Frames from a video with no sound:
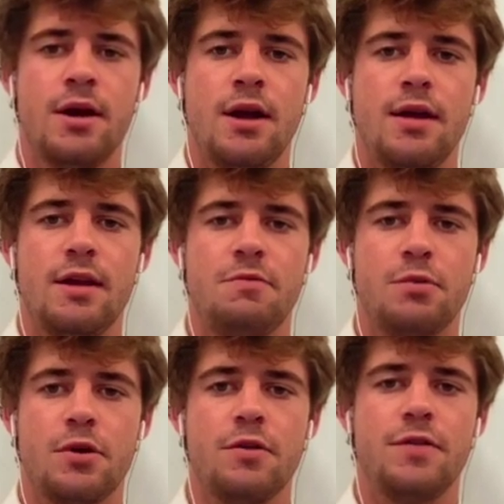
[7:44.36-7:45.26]
And they've
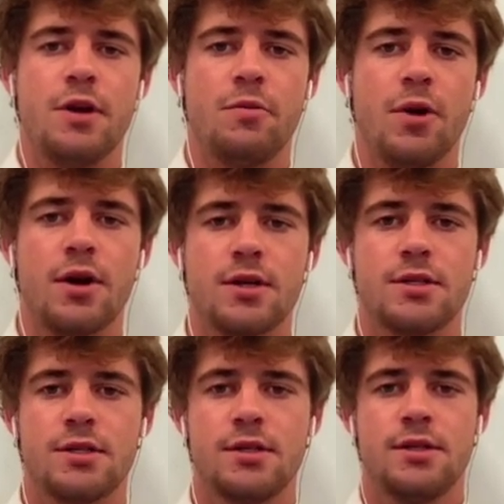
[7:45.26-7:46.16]
proved that it
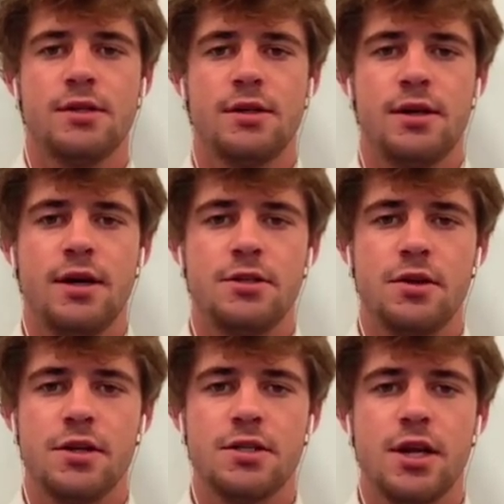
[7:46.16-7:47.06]
works. And
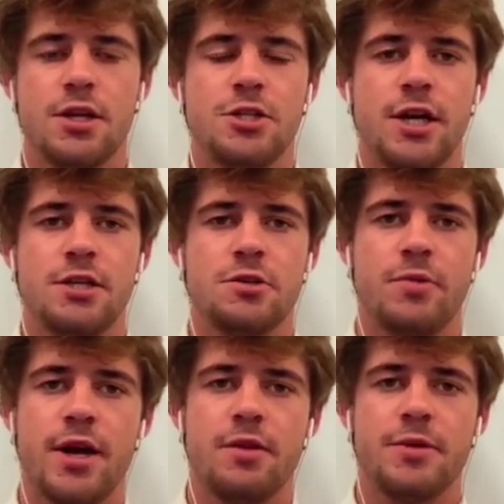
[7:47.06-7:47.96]
so this is going to change the
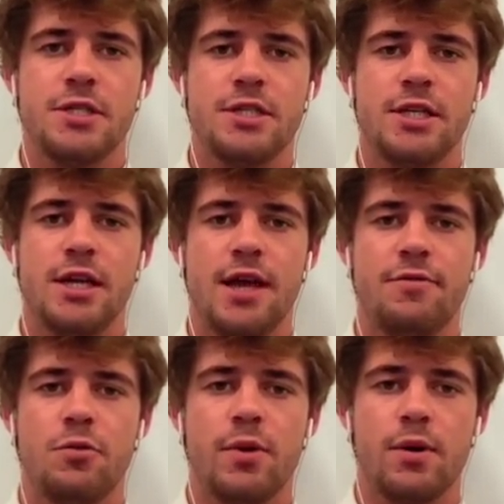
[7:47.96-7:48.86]
way that we see
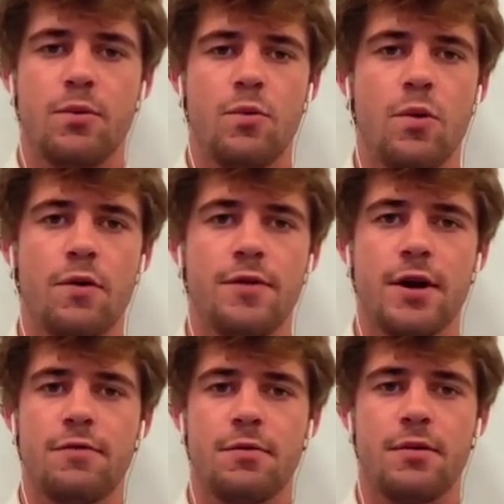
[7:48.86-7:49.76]
naval
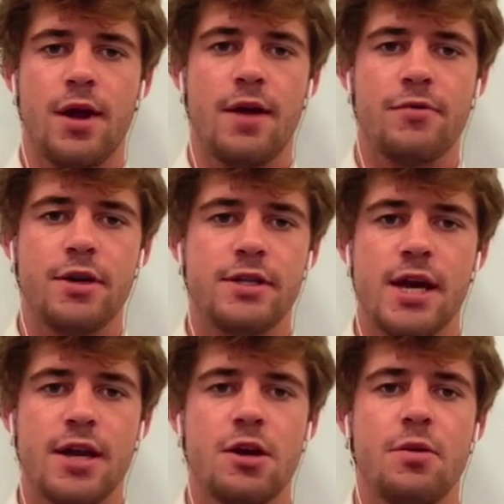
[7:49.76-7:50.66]
warfare from every
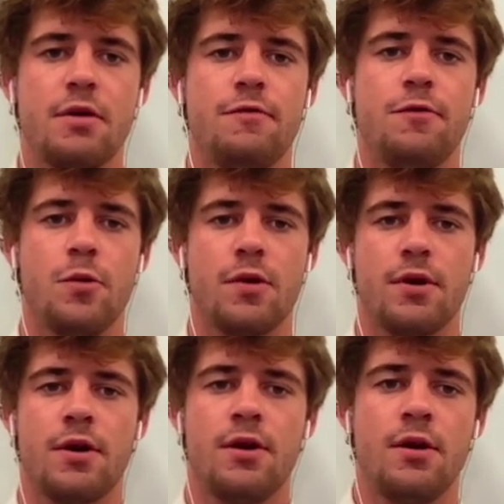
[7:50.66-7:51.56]
day going forward.
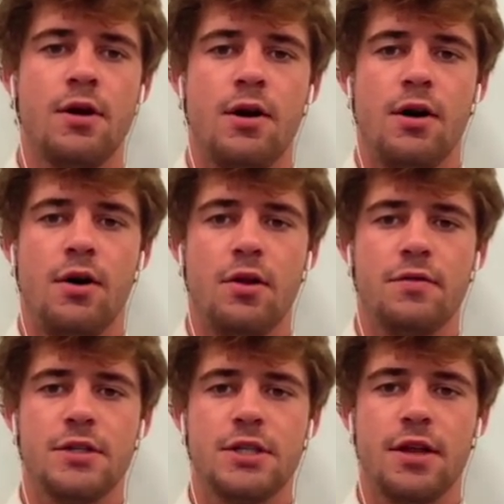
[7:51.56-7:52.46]
All
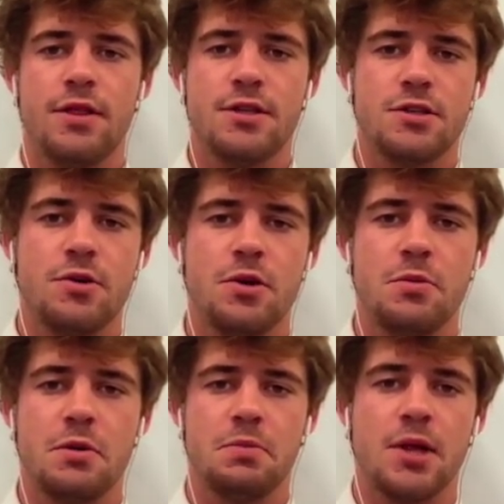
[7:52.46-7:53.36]
of a sudden it's going to
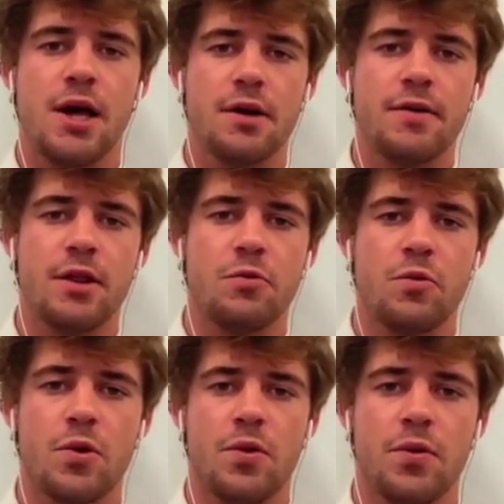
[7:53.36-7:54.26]
be applied around the
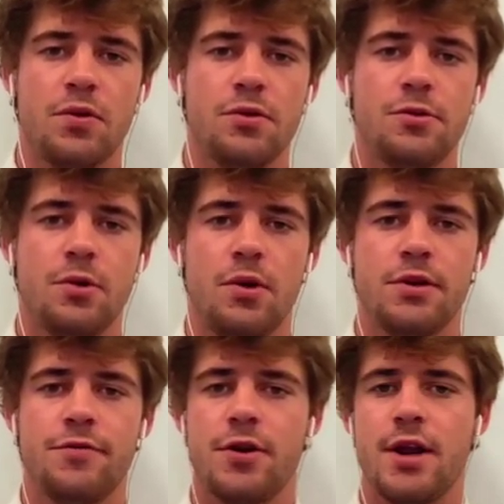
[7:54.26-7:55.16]
world to all
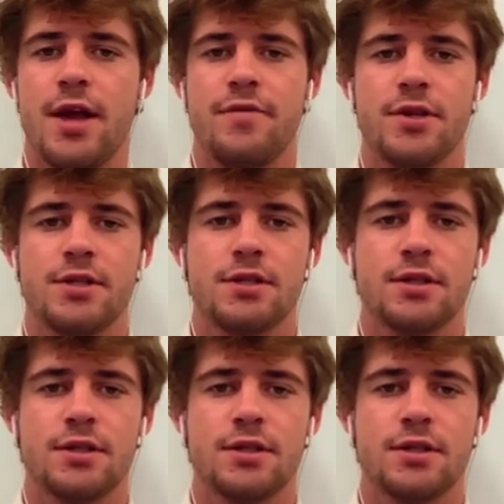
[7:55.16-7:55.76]
different navies.